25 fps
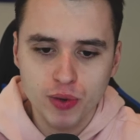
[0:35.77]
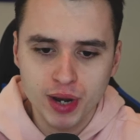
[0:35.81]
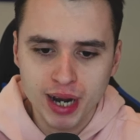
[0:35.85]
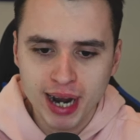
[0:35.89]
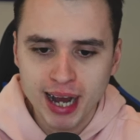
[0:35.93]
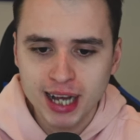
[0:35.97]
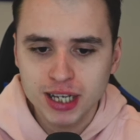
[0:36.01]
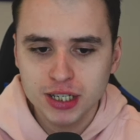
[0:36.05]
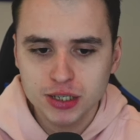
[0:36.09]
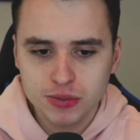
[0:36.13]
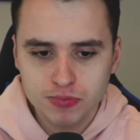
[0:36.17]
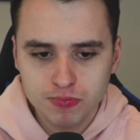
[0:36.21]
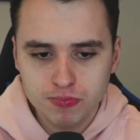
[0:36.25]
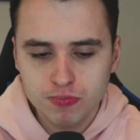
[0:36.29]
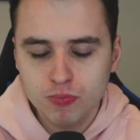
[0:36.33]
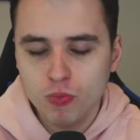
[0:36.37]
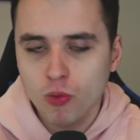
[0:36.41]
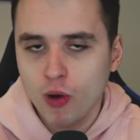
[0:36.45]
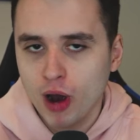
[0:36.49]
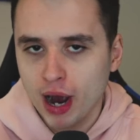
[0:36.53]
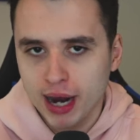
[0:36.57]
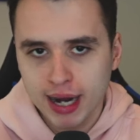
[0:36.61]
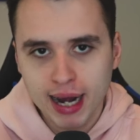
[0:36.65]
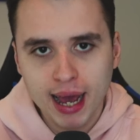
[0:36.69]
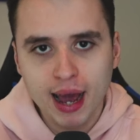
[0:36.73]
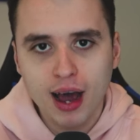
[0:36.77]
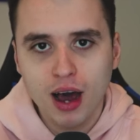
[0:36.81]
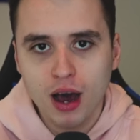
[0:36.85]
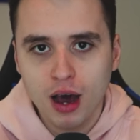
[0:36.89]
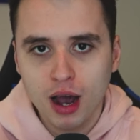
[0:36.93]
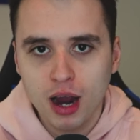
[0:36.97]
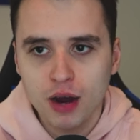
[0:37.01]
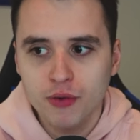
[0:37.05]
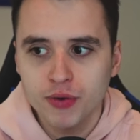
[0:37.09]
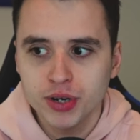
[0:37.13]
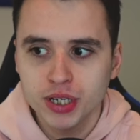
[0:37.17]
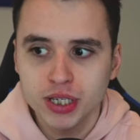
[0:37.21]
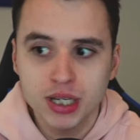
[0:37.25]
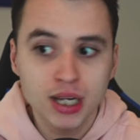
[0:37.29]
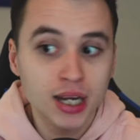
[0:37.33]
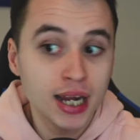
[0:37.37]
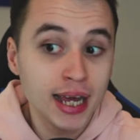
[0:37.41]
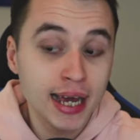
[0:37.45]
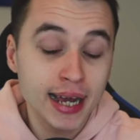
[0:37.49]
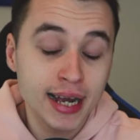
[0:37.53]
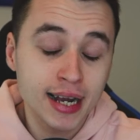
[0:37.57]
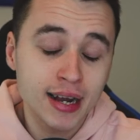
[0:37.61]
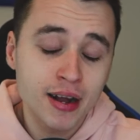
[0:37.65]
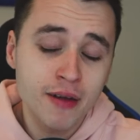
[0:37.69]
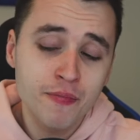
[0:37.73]
and that's why they're higher in the
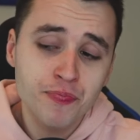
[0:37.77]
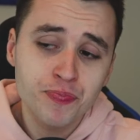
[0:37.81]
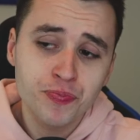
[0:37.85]
league.